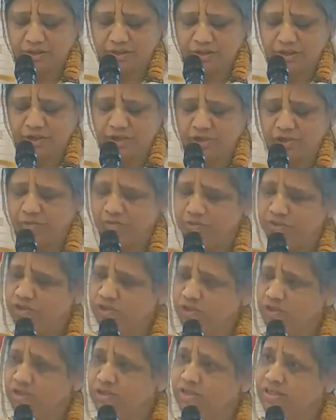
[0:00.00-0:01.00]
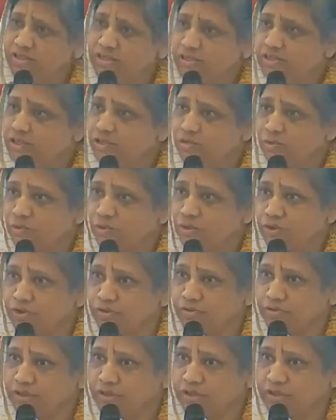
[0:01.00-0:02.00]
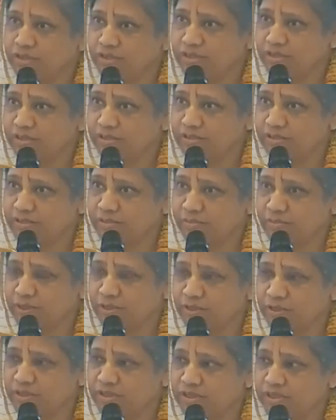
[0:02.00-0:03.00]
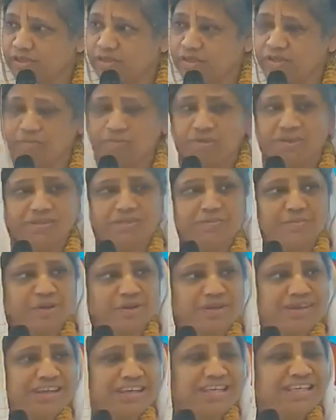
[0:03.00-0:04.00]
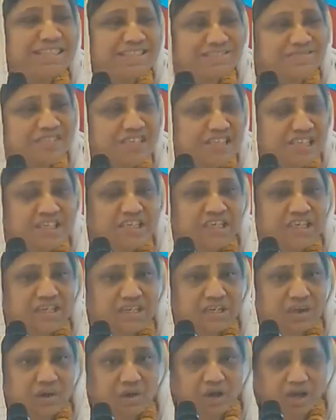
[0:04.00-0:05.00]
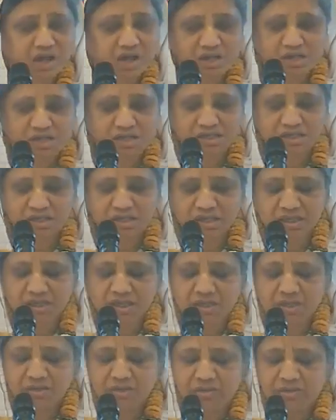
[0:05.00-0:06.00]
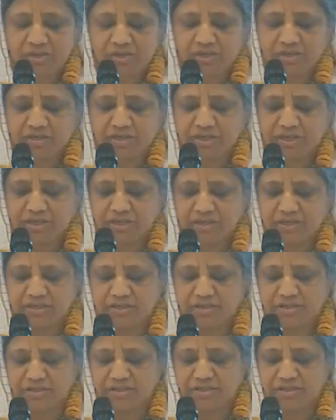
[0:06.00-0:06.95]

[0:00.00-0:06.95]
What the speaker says: we should not listen to all of these things because then it brings about negativity in our hearts, right? And